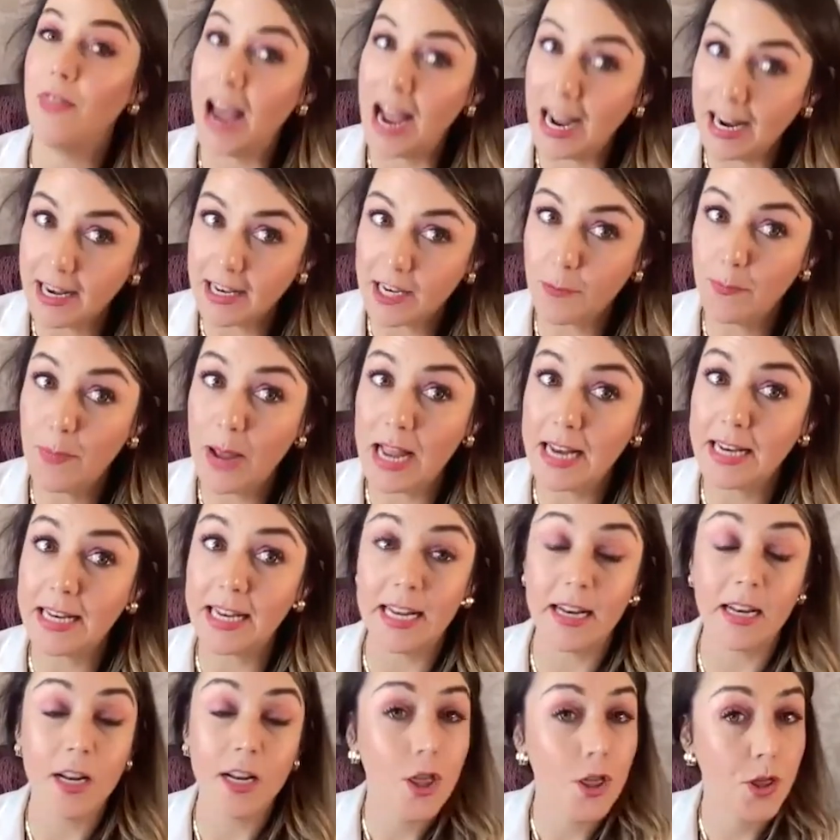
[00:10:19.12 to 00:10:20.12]
that
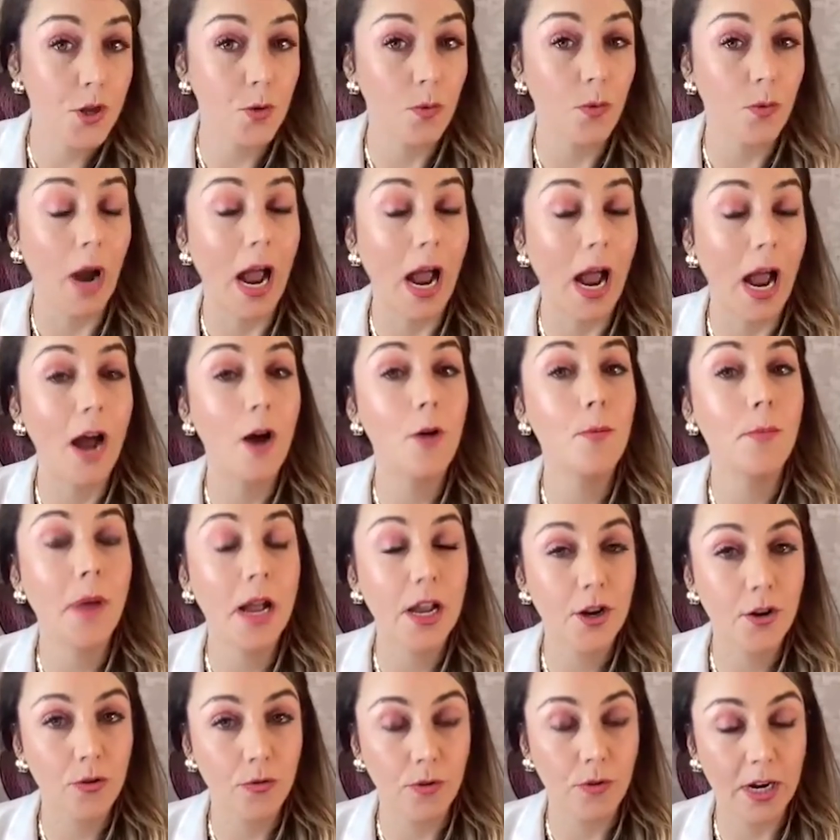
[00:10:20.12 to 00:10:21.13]
depended throughout my
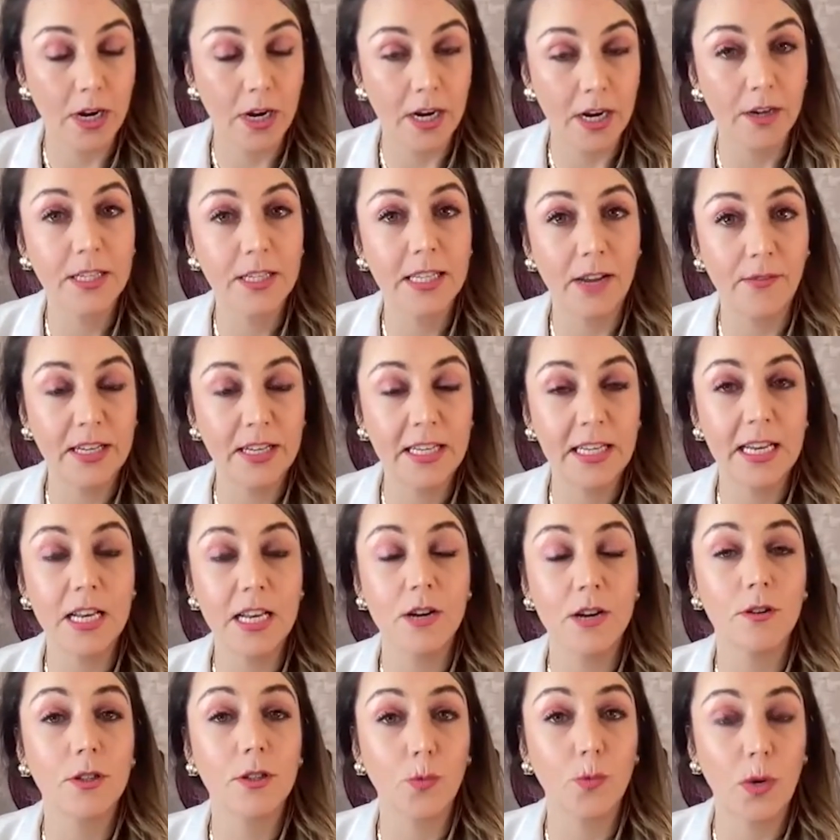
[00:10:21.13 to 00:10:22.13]
career, 17
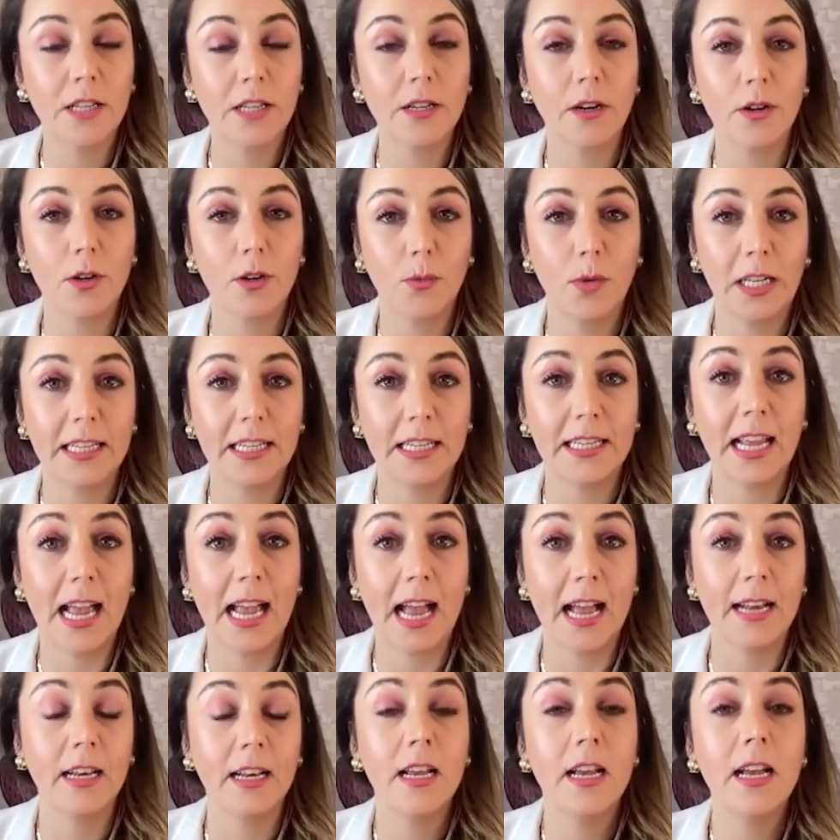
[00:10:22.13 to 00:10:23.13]
years with Dr. Willie
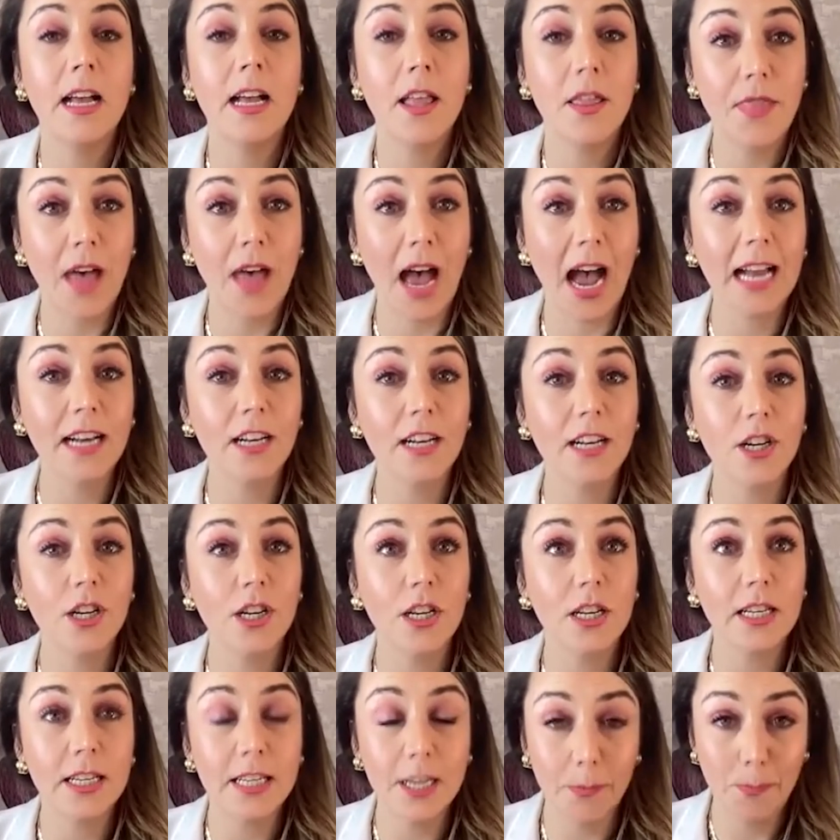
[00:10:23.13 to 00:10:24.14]
Dayan, that
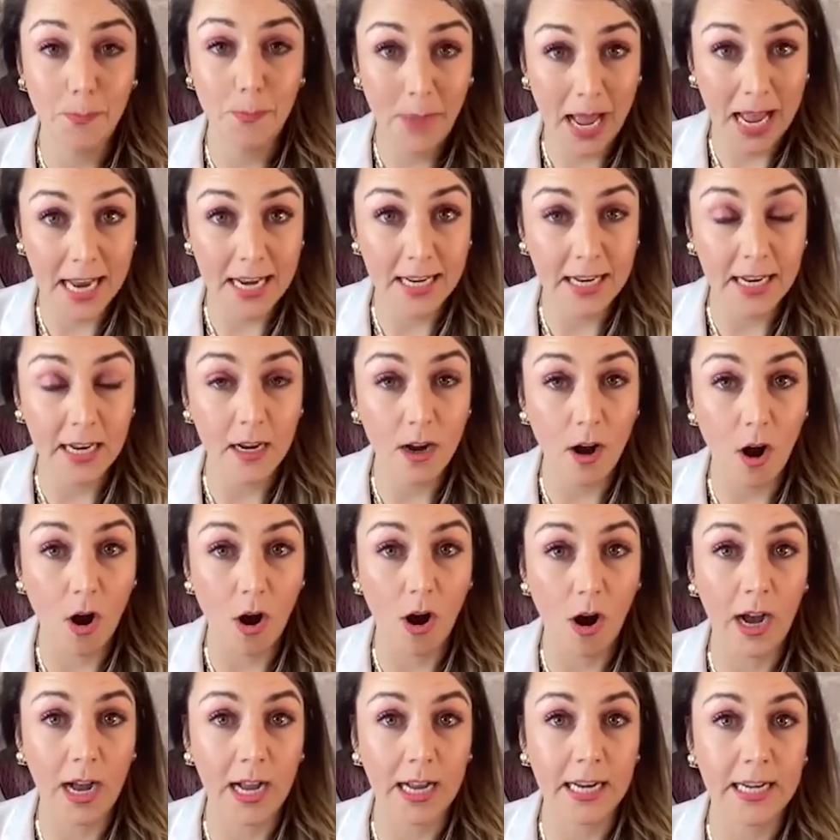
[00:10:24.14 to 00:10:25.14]
depended
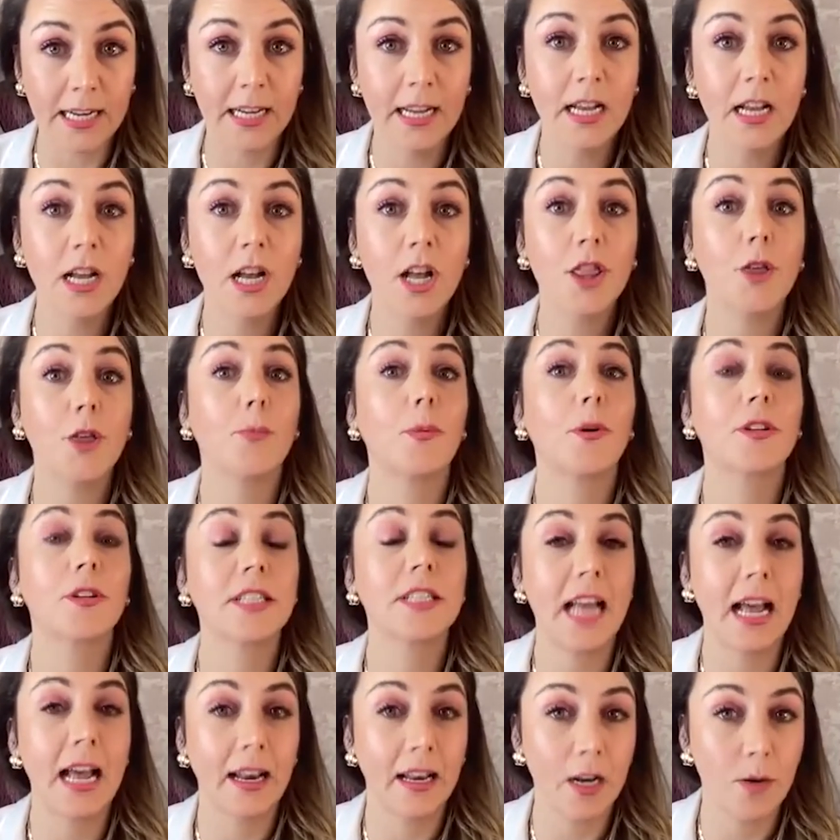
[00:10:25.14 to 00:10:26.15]
on the
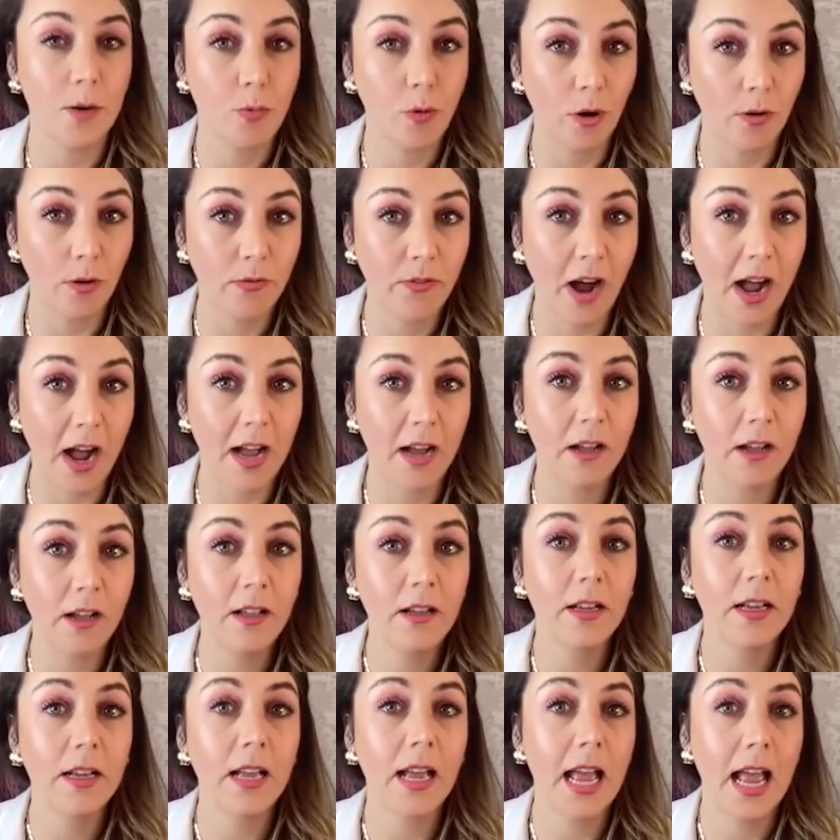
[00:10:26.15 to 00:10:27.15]
personality
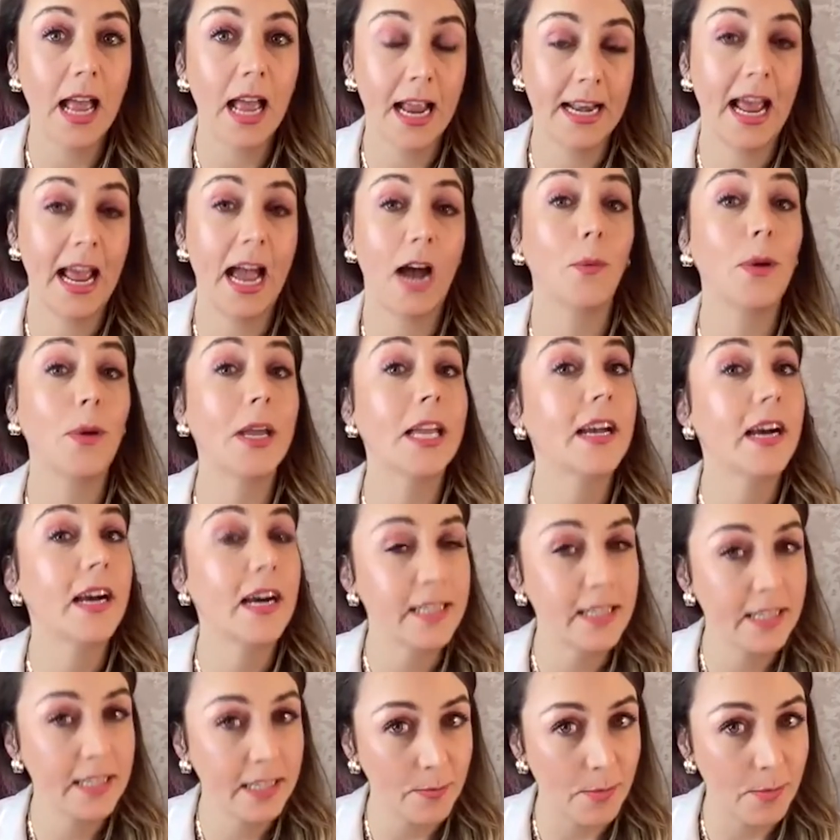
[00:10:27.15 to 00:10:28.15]
profile and how we
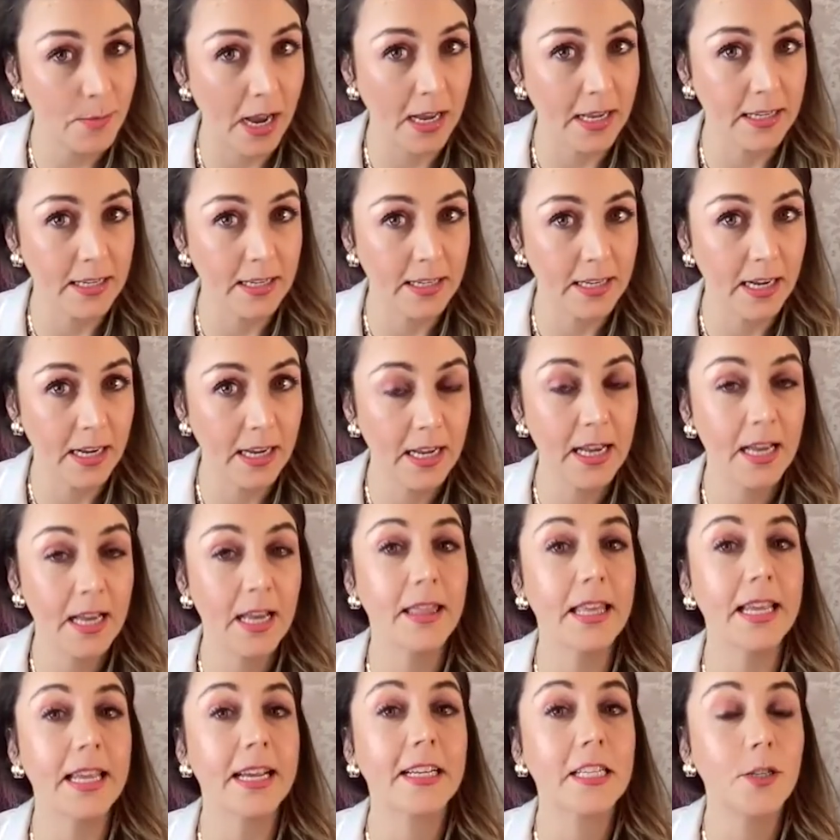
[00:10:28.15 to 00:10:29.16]
customized
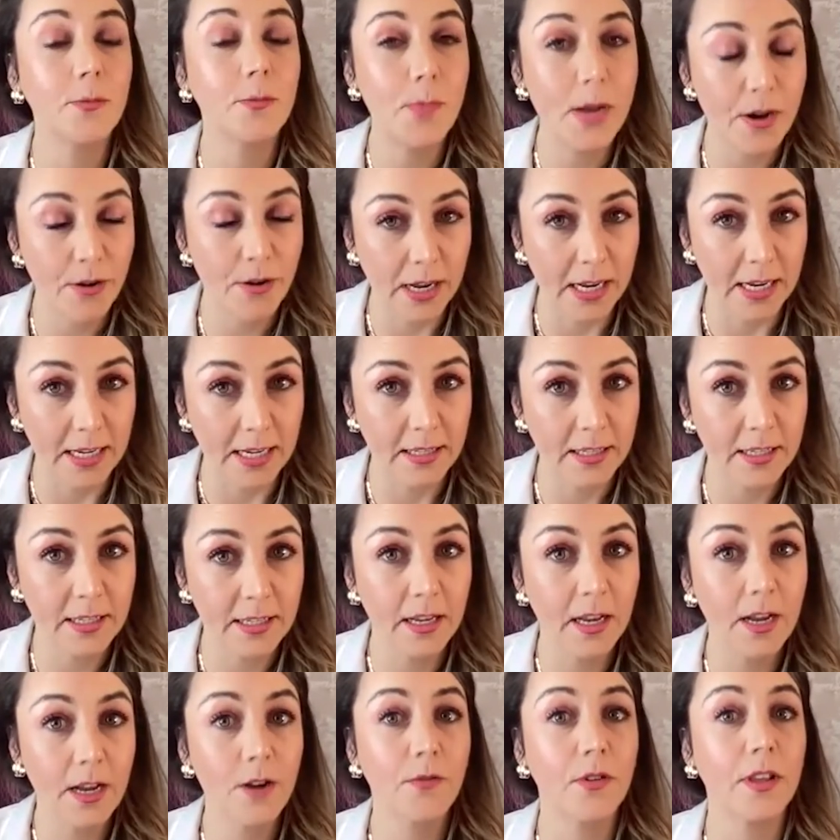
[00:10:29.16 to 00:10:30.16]
the experience
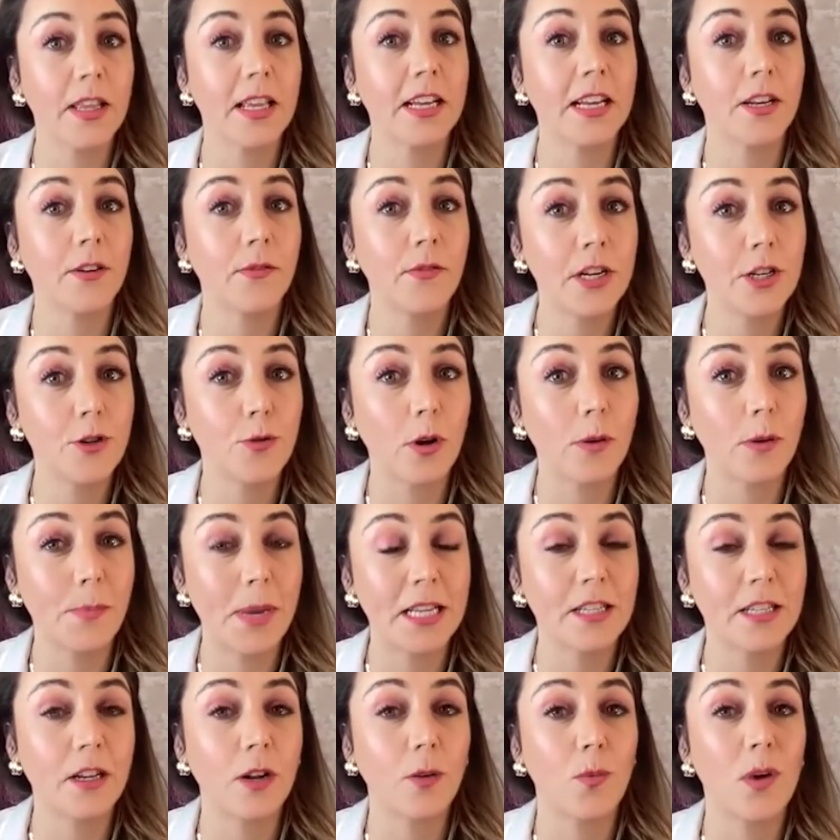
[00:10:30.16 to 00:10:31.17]
for the individual
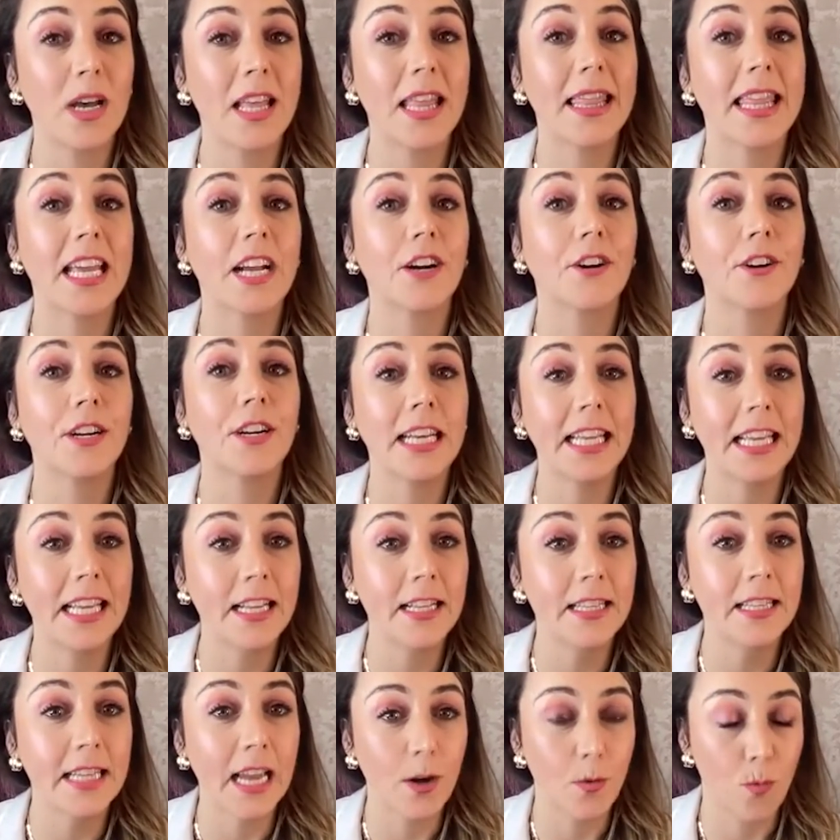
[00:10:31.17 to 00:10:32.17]
based on what their
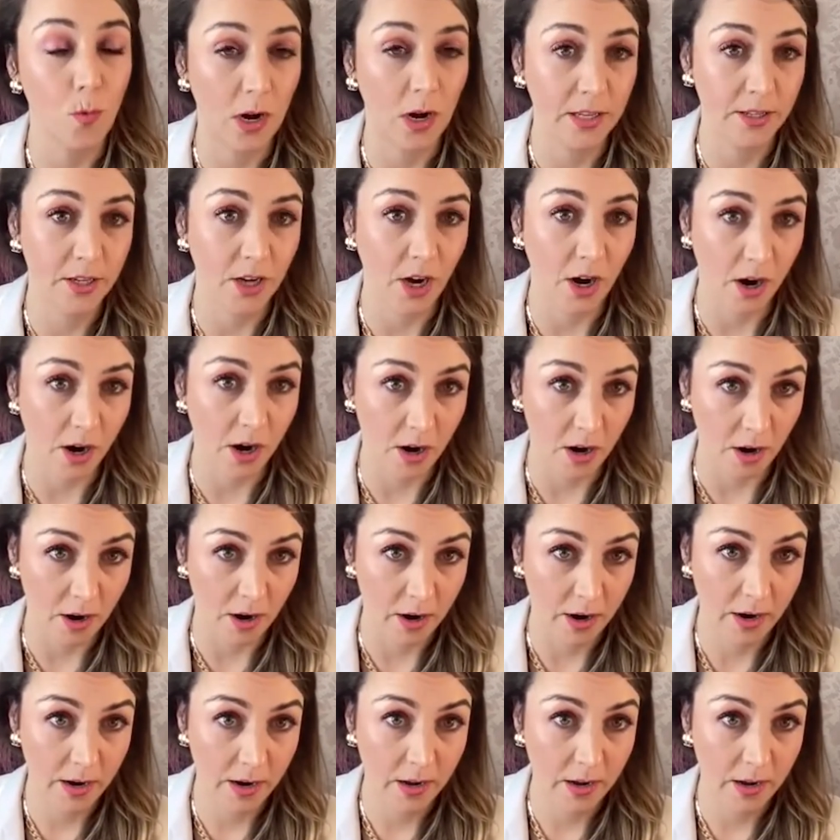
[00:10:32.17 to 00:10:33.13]
needs and wants are.